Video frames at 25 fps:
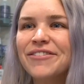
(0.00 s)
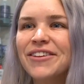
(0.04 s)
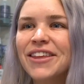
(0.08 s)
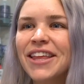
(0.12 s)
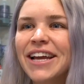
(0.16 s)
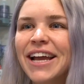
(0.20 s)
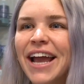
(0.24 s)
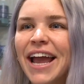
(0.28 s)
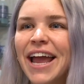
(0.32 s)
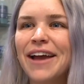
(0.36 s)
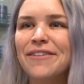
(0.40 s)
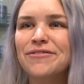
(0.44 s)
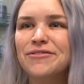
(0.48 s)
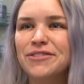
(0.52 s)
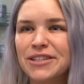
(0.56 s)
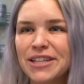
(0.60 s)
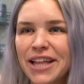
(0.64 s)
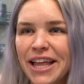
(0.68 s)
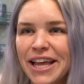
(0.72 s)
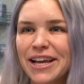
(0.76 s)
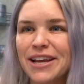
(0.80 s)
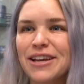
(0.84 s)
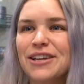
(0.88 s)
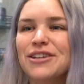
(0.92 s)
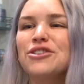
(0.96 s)
feel like I have
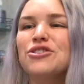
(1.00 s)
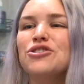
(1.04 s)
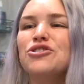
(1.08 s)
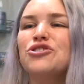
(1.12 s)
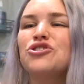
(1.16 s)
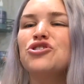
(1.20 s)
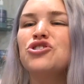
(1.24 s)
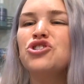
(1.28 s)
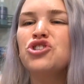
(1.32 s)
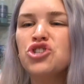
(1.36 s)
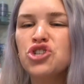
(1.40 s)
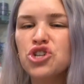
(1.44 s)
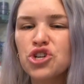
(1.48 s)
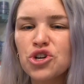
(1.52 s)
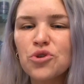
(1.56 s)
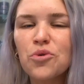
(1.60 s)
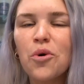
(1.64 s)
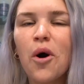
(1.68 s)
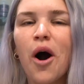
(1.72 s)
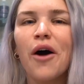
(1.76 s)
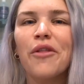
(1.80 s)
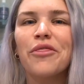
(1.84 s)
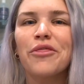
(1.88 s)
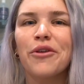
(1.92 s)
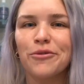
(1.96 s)
to
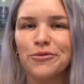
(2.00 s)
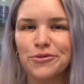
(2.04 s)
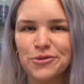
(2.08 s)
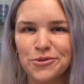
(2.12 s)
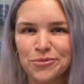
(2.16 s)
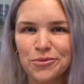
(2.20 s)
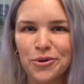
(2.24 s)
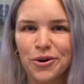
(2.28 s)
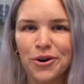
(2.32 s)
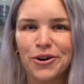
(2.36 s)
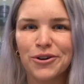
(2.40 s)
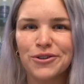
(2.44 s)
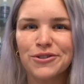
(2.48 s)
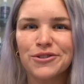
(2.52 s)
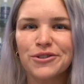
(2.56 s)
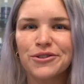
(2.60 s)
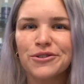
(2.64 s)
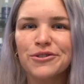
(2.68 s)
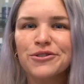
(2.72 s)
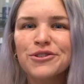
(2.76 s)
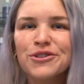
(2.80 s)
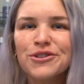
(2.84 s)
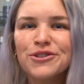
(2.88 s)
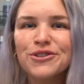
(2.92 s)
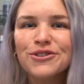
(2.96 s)
chew on those words,
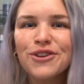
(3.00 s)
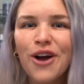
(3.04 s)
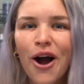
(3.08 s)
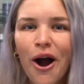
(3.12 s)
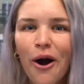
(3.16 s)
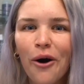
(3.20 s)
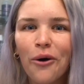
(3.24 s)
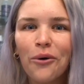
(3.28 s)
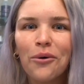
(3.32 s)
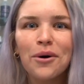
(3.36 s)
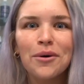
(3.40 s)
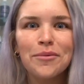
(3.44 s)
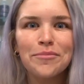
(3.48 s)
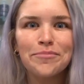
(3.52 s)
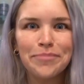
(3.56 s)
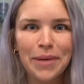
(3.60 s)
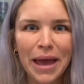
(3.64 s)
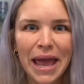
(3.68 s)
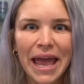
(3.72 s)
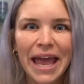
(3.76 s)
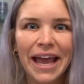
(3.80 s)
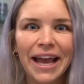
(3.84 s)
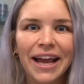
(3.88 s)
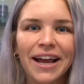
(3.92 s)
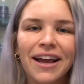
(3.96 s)
they're so
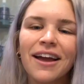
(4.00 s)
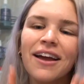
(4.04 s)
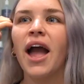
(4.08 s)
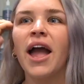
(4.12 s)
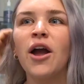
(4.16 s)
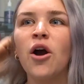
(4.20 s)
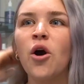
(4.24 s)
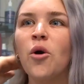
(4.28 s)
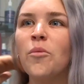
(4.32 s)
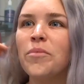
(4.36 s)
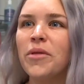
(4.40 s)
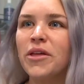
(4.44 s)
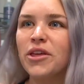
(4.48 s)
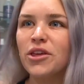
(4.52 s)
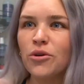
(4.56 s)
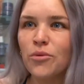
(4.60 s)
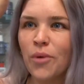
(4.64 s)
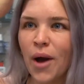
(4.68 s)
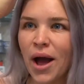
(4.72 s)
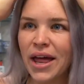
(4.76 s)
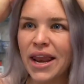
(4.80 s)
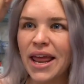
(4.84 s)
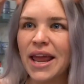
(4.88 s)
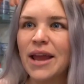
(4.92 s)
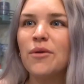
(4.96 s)
big. I hope that you
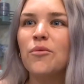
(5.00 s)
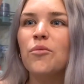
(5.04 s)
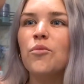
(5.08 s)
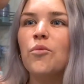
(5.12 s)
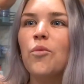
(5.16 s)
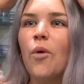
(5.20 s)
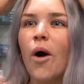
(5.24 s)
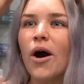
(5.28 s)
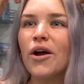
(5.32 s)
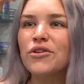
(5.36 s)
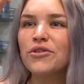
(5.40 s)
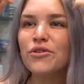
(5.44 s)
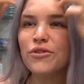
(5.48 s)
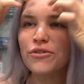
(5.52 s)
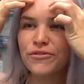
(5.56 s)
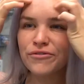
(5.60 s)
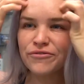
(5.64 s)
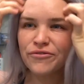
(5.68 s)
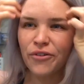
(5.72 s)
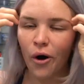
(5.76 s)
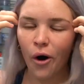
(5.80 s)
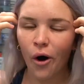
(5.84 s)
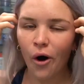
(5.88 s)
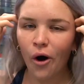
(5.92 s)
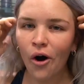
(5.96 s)
had a
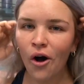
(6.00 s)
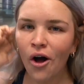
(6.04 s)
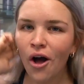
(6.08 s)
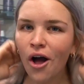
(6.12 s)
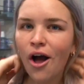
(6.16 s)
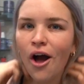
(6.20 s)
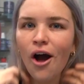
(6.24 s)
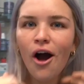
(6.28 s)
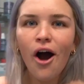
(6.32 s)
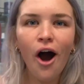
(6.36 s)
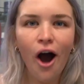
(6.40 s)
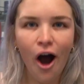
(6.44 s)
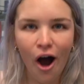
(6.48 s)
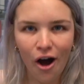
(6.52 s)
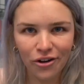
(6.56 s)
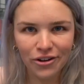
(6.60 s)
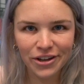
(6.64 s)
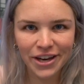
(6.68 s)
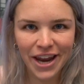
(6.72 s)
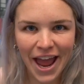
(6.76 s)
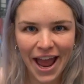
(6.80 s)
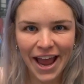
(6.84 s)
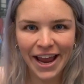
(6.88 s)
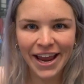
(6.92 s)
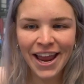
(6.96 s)
wonderful
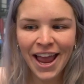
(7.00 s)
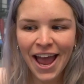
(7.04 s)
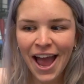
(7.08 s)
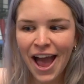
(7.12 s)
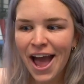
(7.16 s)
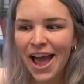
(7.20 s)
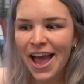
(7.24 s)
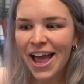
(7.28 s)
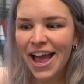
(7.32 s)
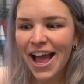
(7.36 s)
holiday.